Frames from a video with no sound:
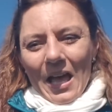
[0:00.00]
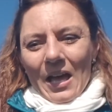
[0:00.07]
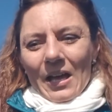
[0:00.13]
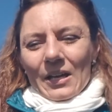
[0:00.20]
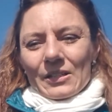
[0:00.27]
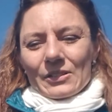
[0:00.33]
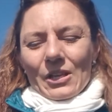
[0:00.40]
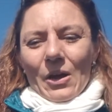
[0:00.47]

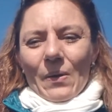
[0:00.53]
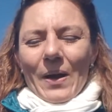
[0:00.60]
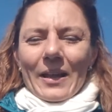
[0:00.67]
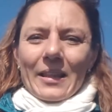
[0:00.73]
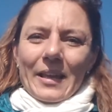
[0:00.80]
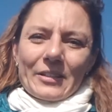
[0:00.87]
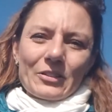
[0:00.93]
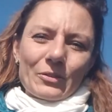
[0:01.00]
So I
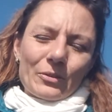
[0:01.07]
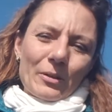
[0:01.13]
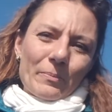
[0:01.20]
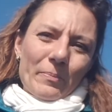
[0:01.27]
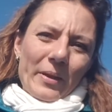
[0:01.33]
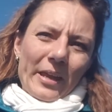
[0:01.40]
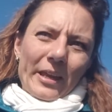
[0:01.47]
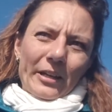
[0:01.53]
like to
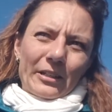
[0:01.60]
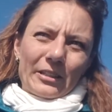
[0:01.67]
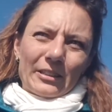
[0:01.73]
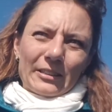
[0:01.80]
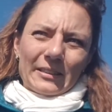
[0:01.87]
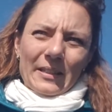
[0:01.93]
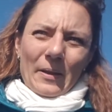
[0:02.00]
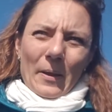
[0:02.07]

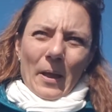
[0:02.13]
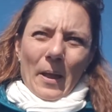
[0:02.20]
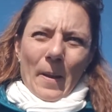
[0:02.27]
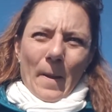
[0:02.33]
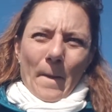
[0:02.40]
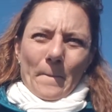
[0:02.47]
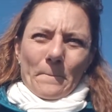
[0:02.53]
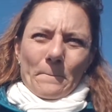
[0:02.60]
compare
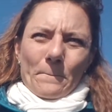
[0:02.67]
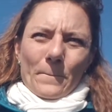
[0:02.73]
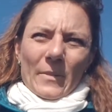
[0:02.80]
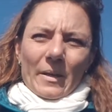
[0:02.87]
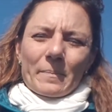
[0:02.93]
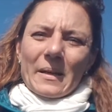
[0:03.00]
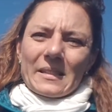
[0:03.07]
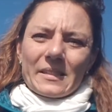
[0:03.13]

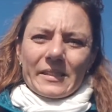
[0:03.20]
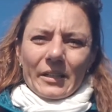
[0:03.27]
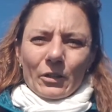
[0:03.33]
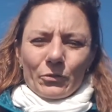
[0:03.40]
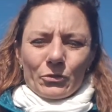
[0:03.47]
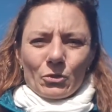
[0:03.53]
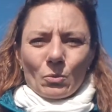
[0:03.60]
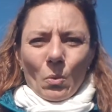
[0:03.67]

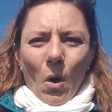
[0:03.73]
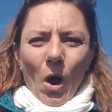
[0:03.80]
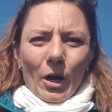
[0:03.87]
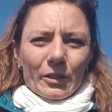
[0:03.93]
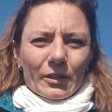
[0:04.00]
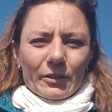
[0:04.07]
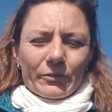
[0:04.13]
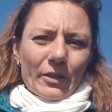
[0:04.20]
myself to
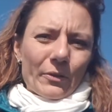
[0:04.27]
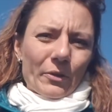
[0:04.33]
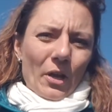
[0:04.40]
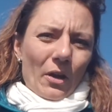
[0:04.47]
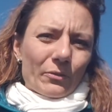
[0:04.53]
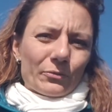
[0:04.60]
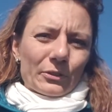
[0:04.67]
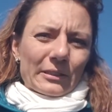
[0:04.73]
water very
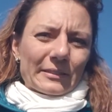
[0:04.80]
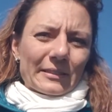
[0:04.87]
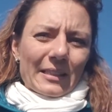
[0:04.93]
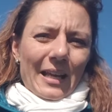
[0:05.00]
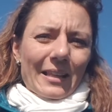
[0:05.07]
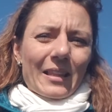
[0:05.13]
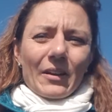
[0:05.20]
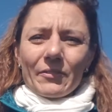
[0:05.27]
often.
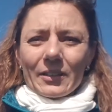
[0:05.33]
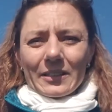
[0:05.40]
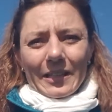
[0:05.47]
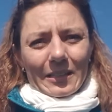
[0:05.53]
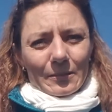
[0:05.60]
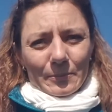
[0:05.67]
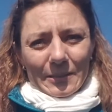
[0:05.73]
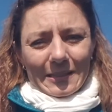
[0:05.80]
I love that
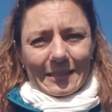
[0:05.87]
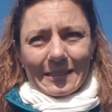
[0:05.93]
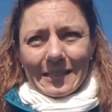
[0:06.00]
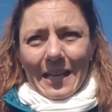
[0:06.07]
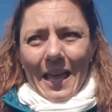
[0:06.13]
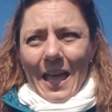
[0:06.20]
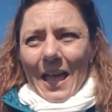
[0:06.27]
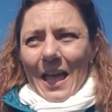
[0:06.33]
element
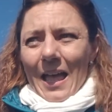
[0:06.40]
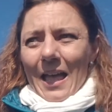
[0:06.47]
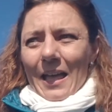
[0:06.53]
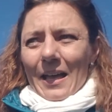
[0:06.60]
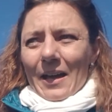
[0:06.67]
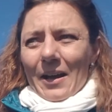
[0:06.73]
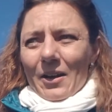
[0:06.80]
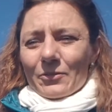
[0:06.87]

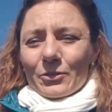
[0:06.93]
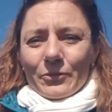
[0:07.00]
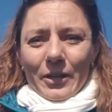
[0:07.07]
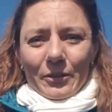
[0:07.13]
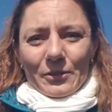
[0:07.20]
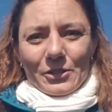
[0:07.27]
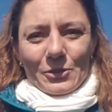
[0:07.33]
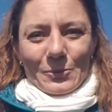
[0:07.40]
for
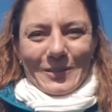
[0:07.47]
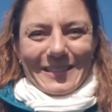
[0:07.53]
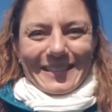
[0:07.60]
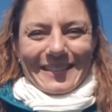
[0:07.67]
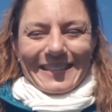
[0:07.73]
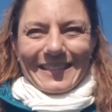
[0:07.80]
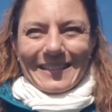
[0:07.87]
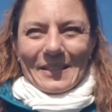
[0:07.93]
various
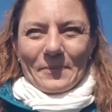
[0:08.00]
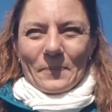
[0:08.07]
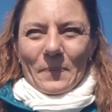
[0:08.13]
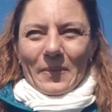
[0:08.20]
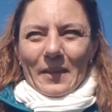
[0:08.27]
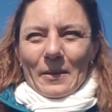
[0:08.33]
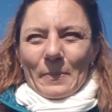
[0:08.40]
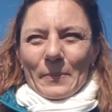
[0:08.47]
reasons.
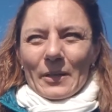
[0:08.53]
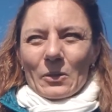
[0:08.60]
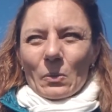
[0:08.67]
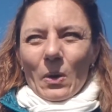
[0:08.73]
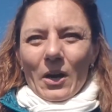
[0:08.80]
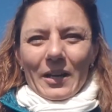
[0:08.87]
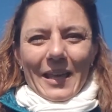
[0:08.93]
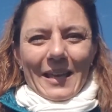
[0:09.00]
But
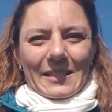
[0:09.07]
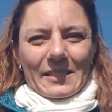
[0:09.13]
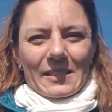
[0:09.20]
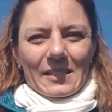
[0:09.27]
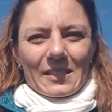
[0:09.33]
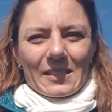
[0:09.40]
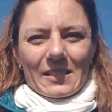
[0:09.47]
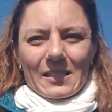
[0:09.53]
water has this